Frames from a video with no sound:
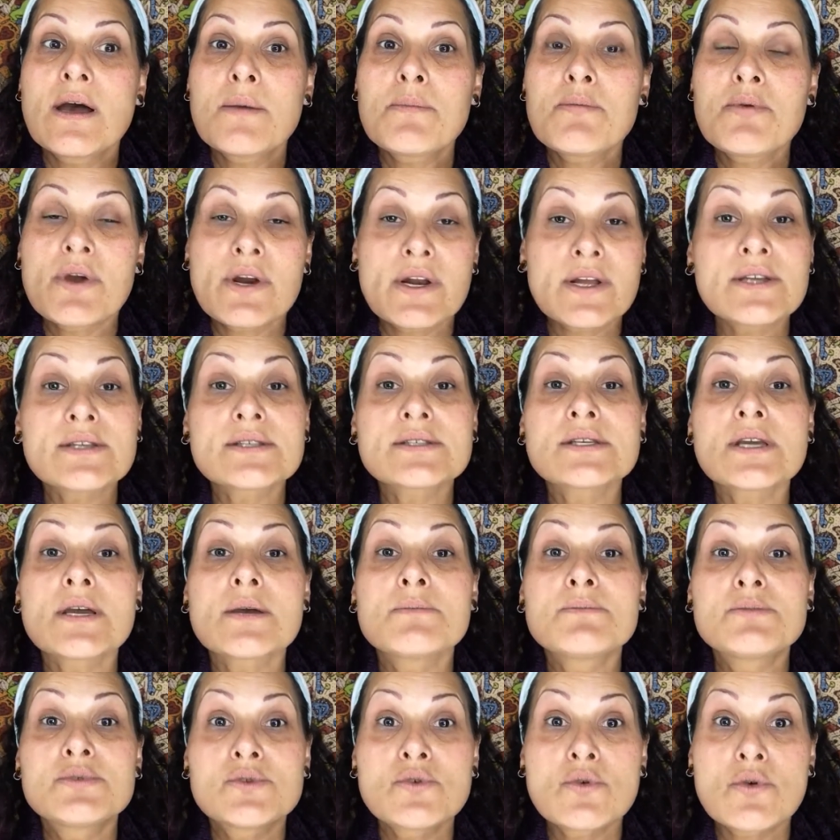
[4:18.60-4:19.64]
products
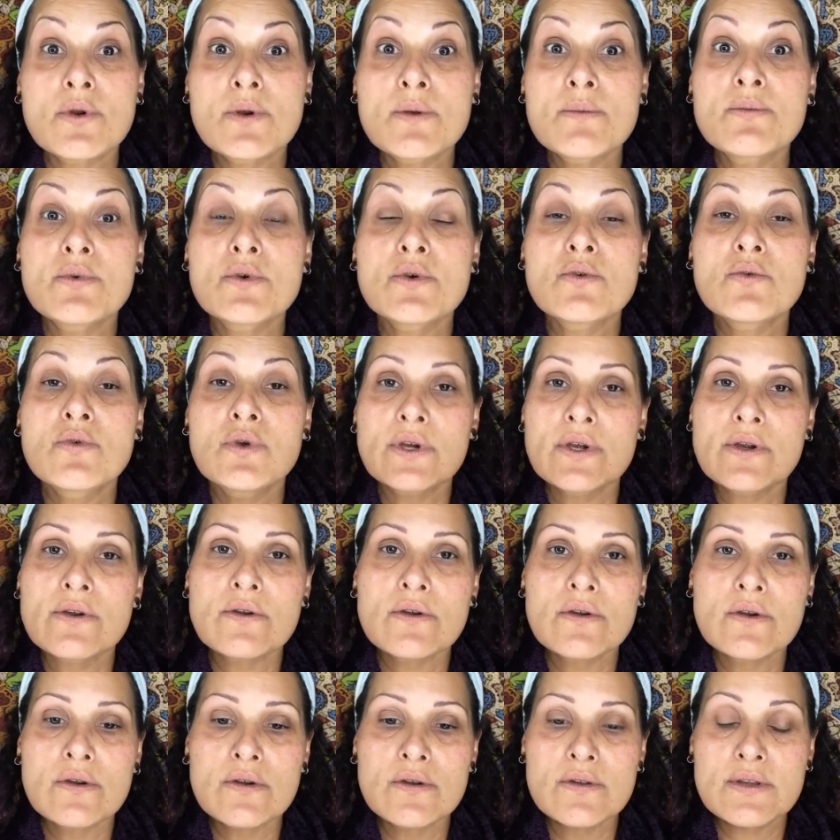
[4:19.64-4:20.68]
absorb
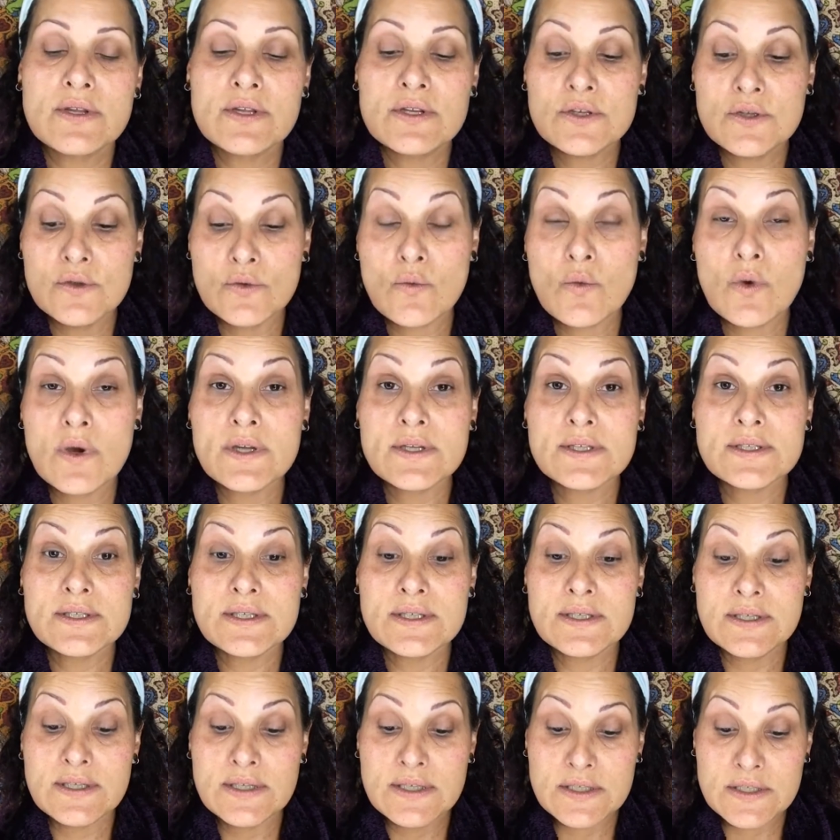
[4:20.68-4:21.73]
quicker than you want
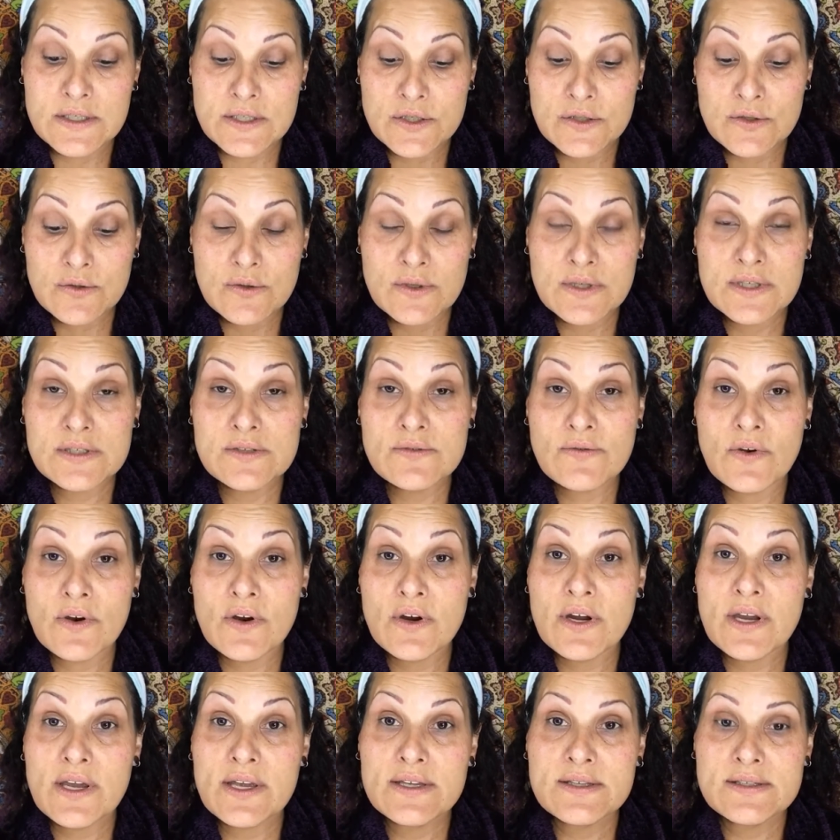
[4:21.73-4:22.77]
it to, as
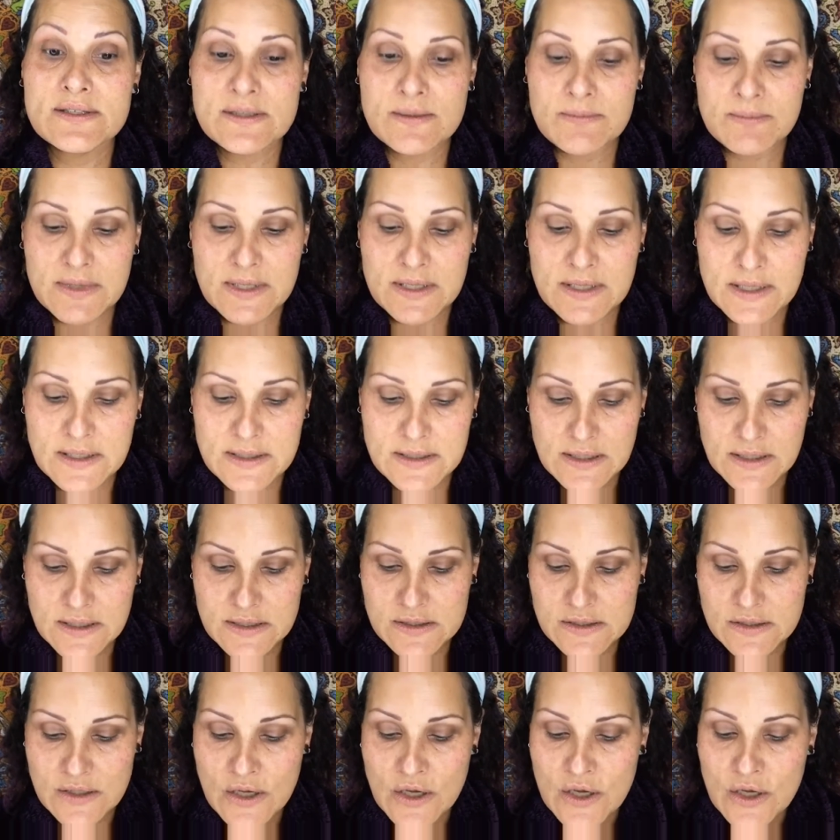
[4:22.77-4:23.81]
far as something like
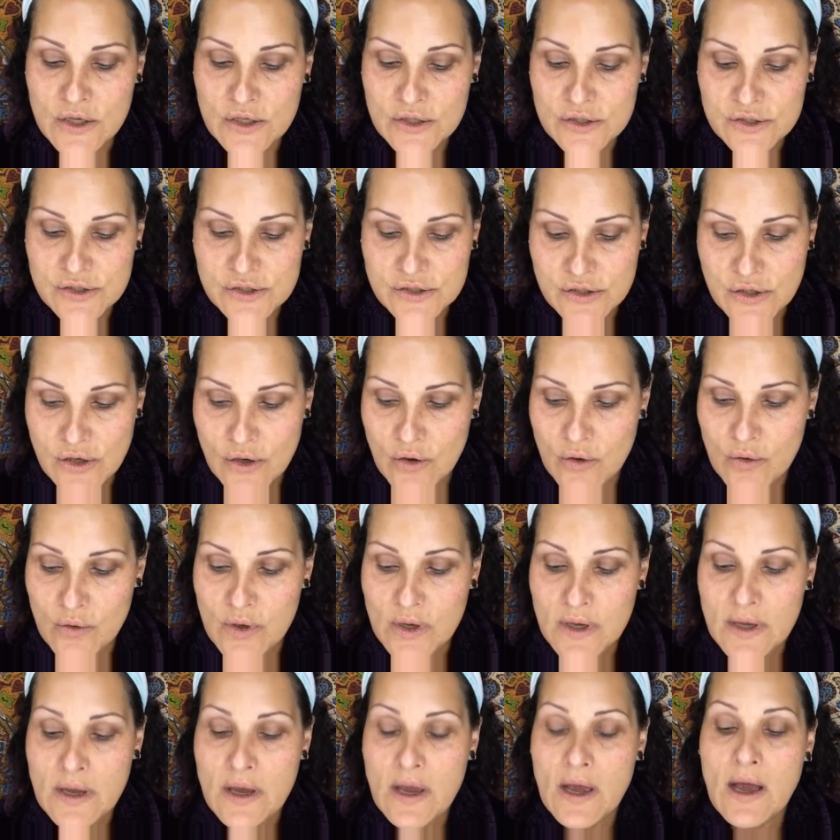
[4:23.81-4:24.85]
this. So
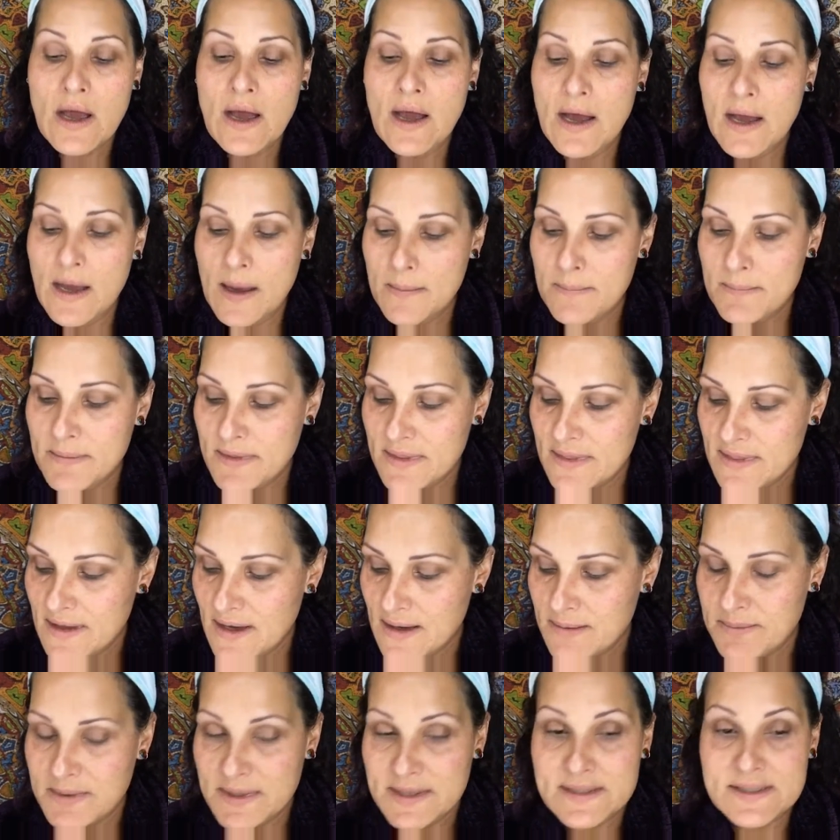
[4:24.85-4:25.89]

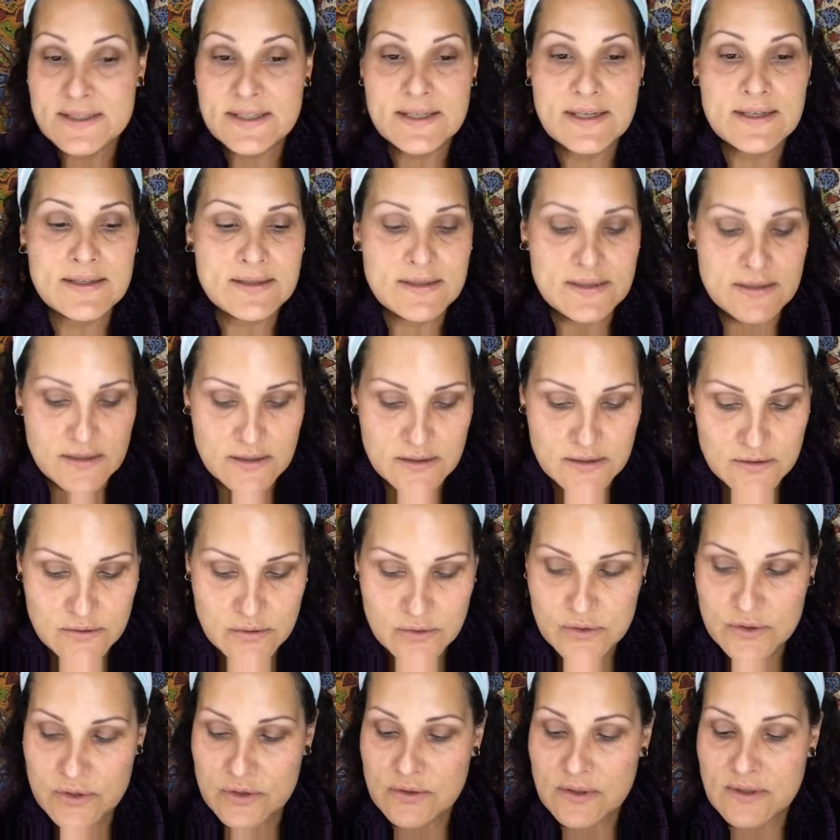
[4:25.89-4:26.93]
that being said, I think I
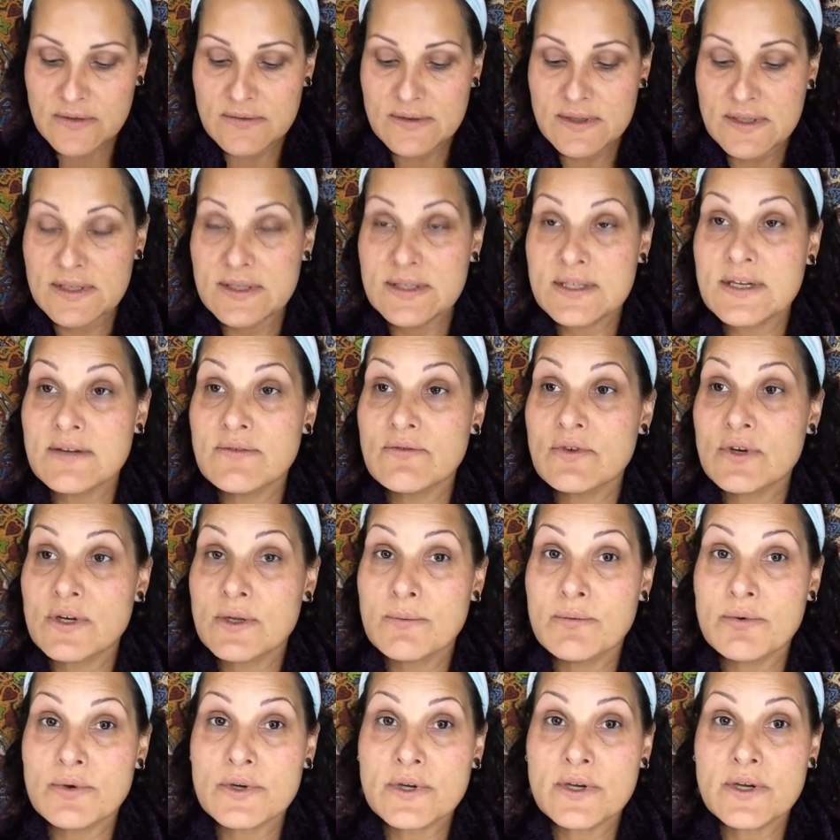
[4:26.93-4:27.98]
told you everything that I've already
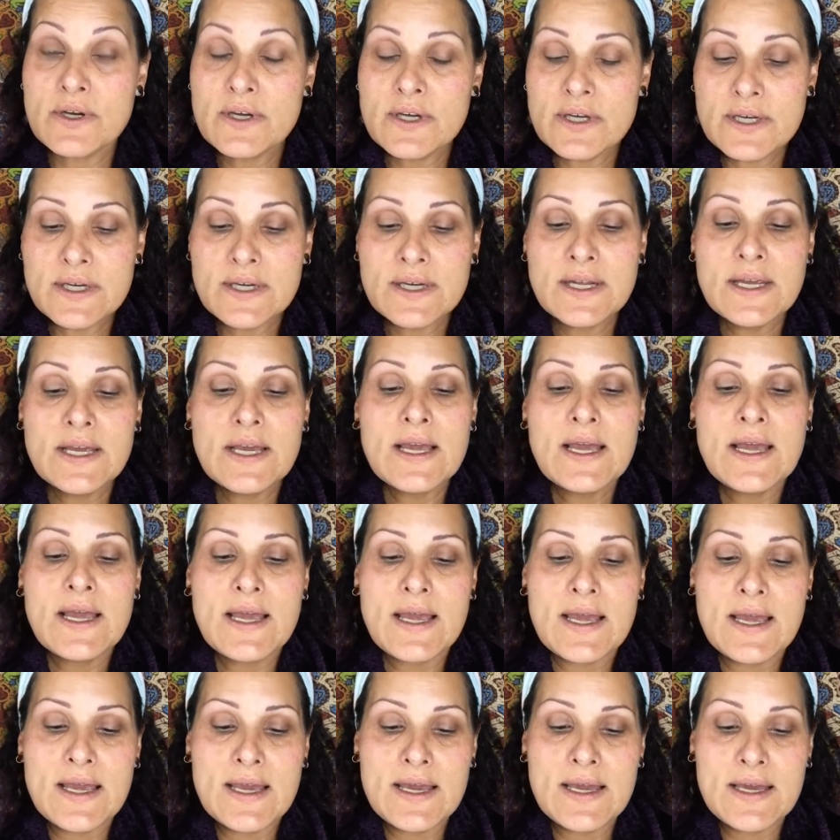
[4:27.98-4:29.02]
put on,
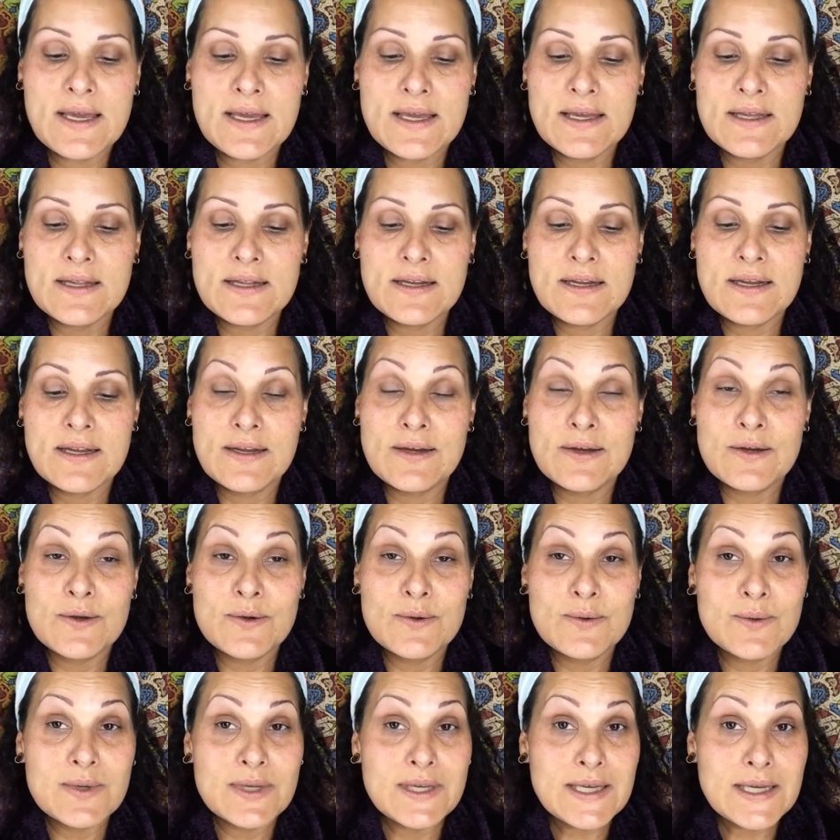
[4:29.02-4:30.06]
and
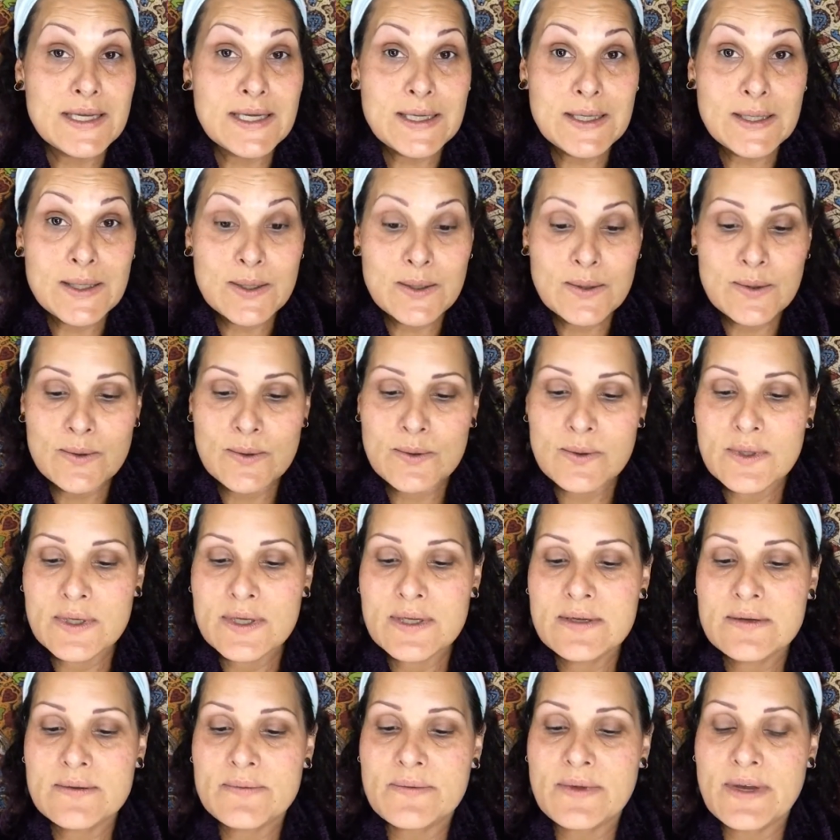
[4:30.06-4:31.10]
here we go.
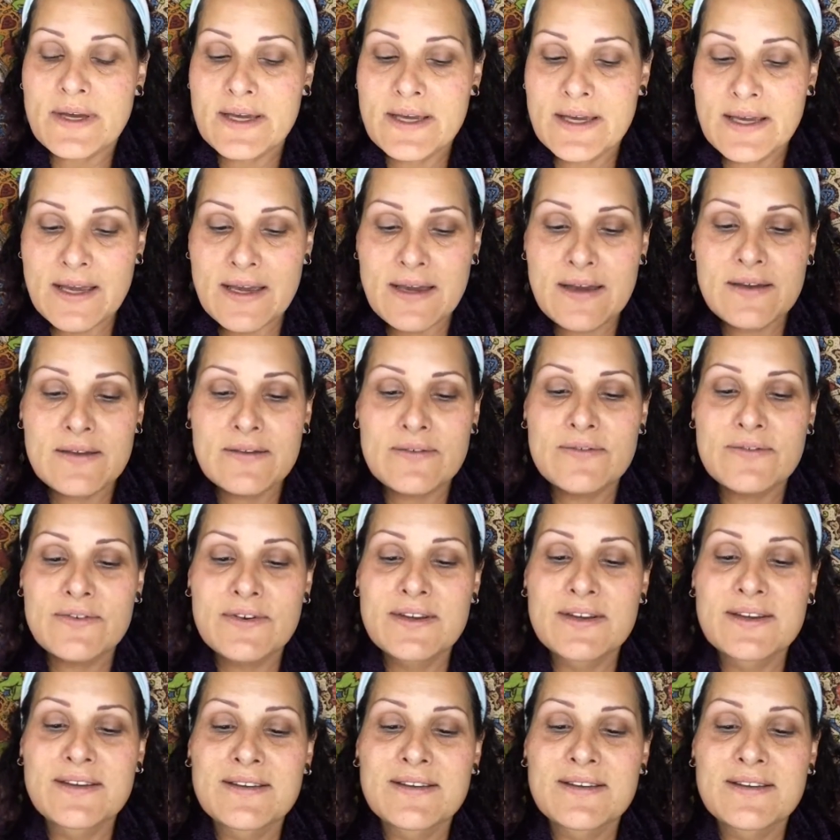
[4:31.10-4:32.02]
I have